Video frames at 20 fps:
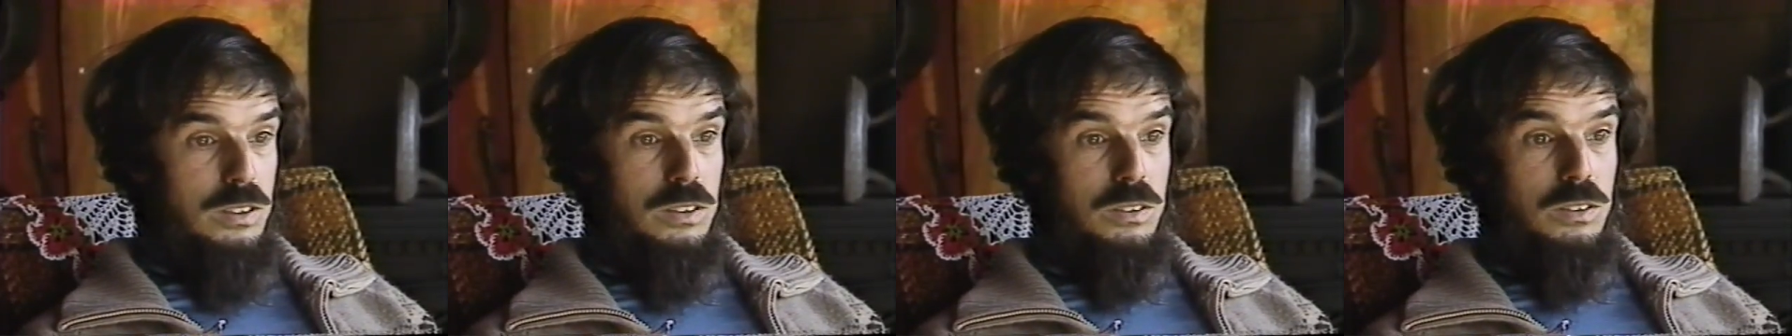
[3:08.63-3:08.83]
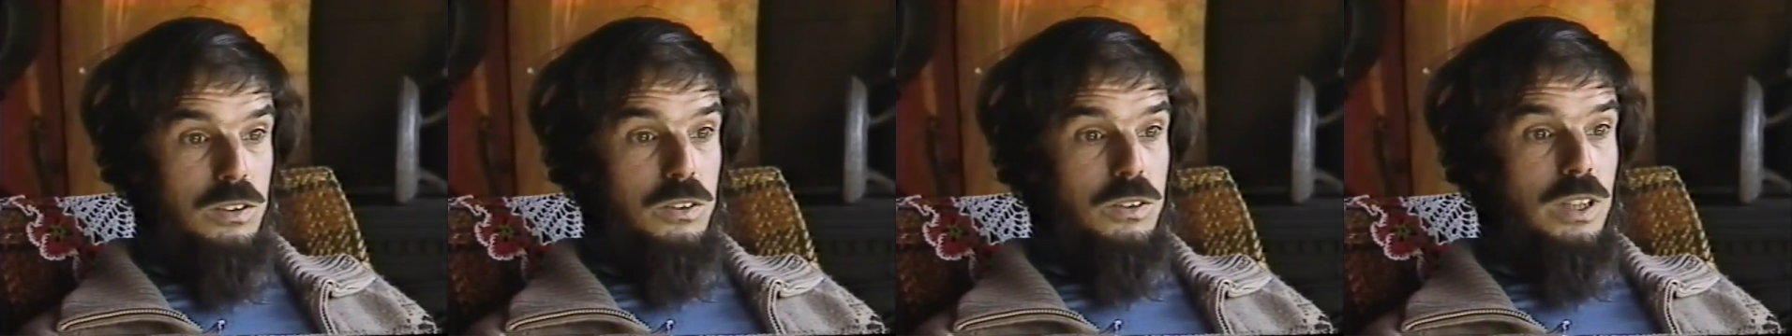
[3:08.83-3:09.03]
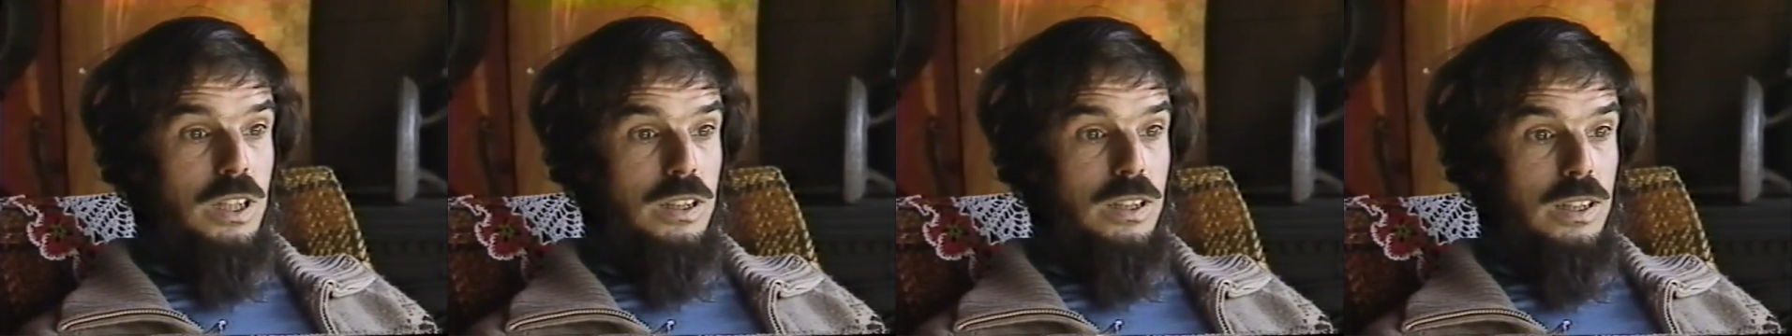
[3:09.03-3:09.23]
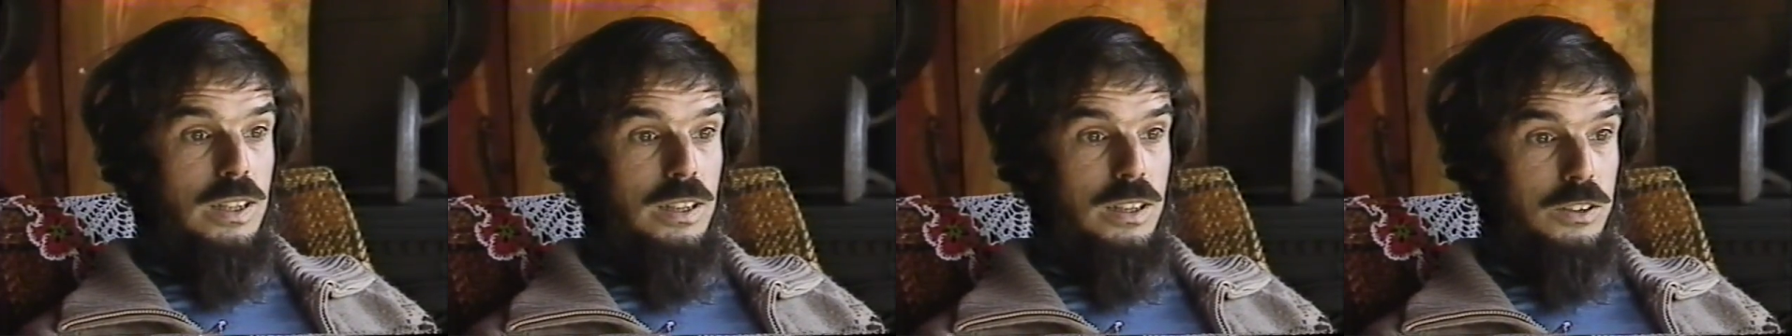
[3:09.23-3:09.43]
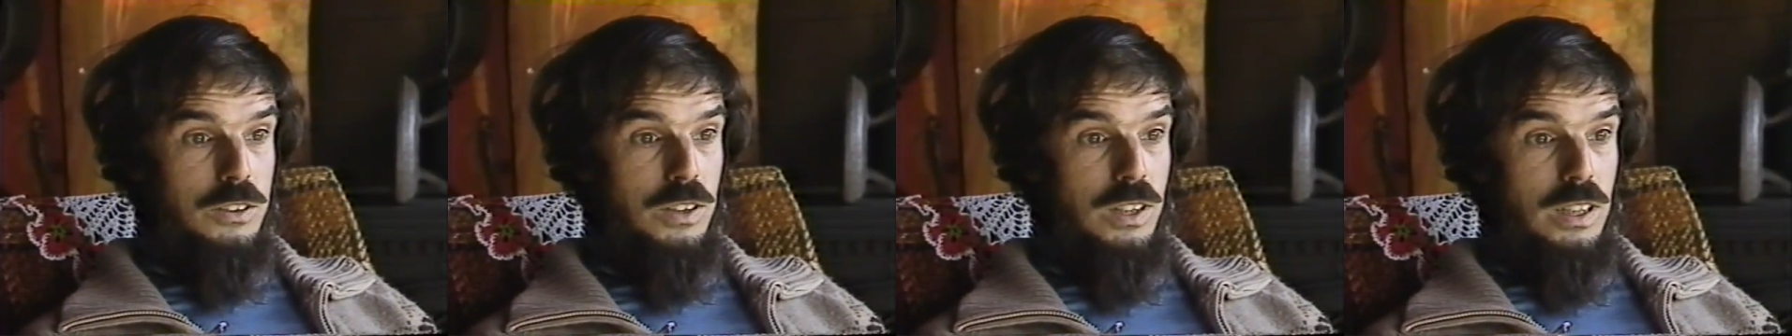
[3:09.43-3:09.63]
to create a
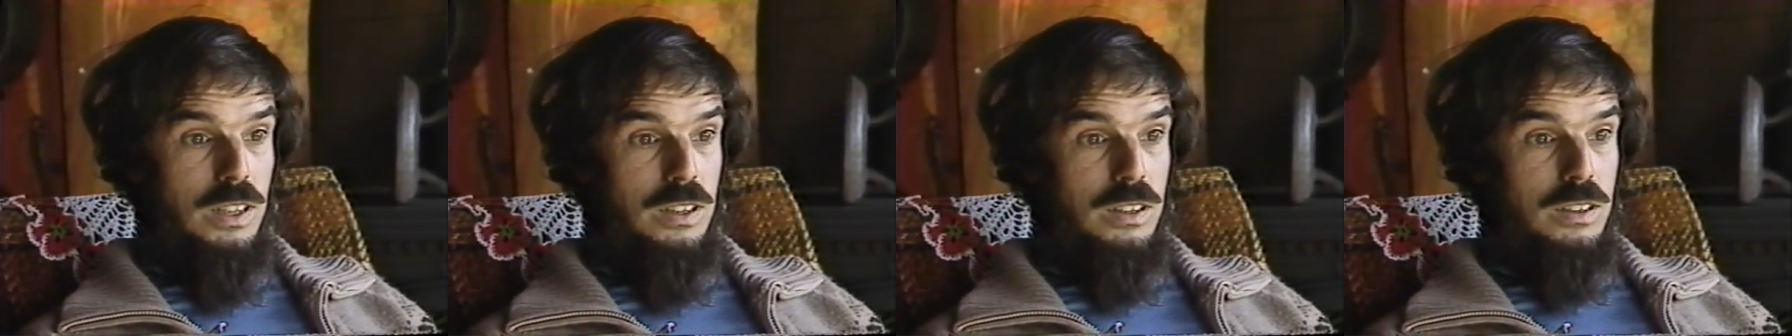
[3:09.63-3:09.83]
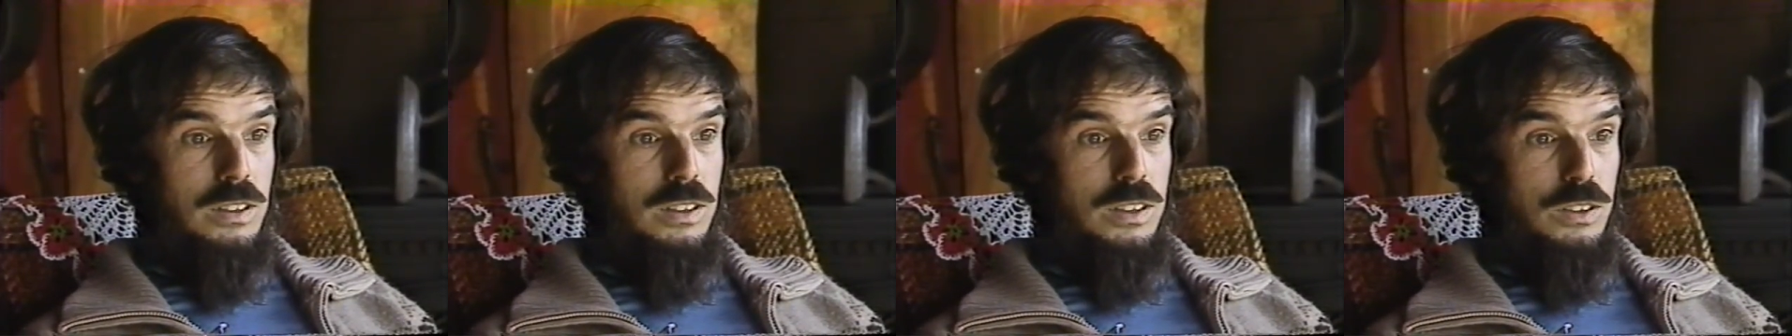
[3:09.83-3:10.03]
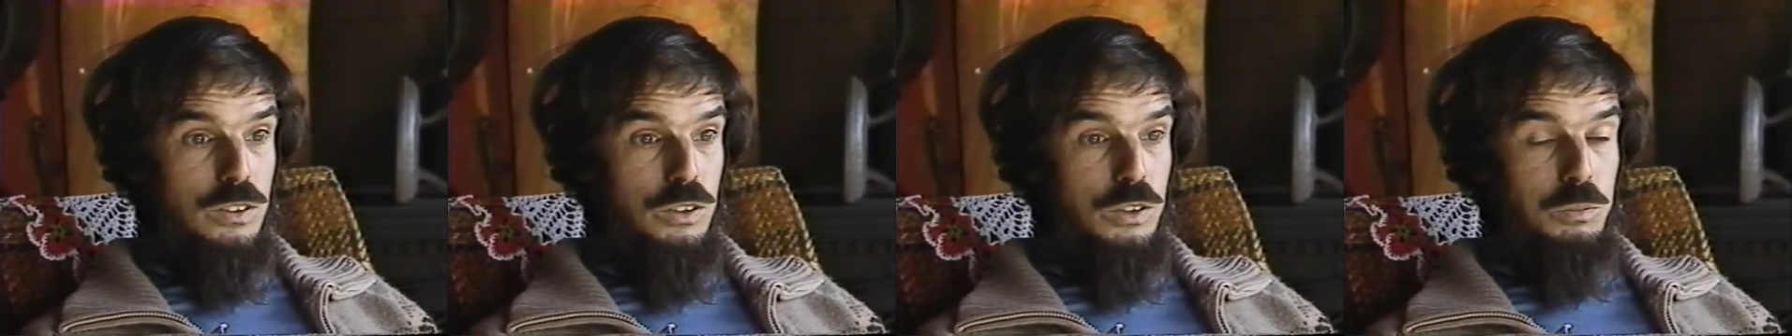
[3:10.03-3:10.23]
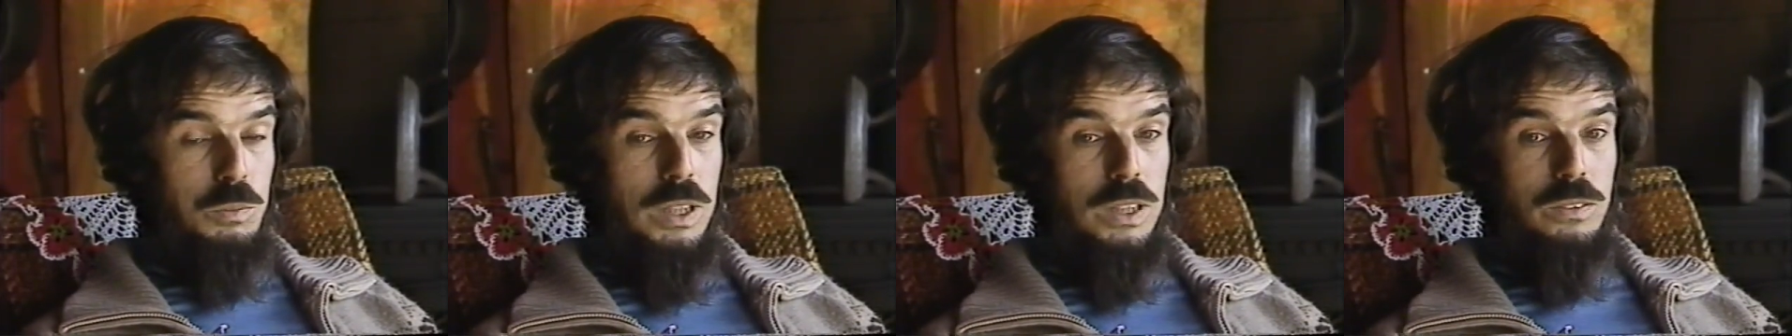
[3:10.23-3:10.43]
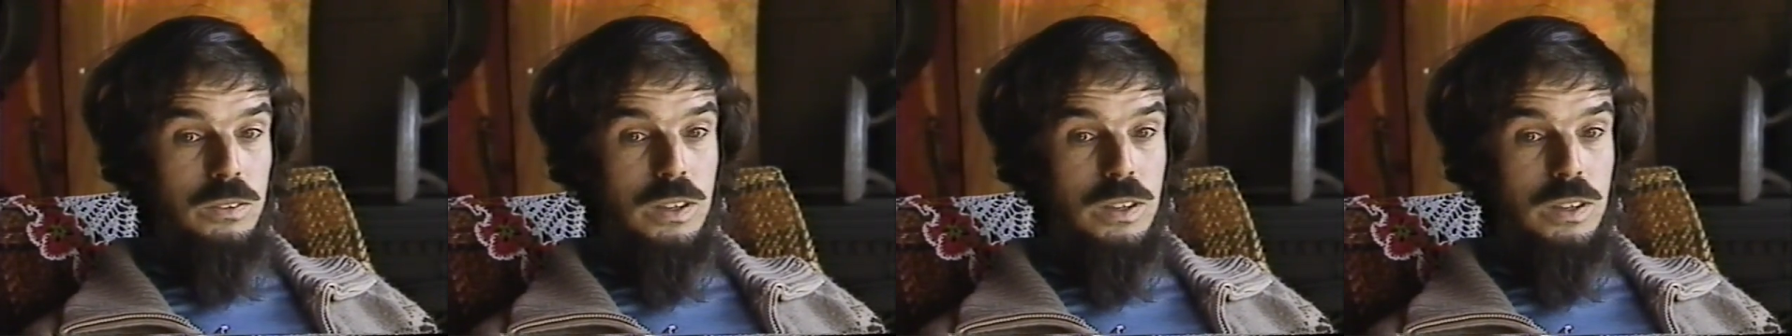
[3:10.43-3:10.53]
hair dryer, so we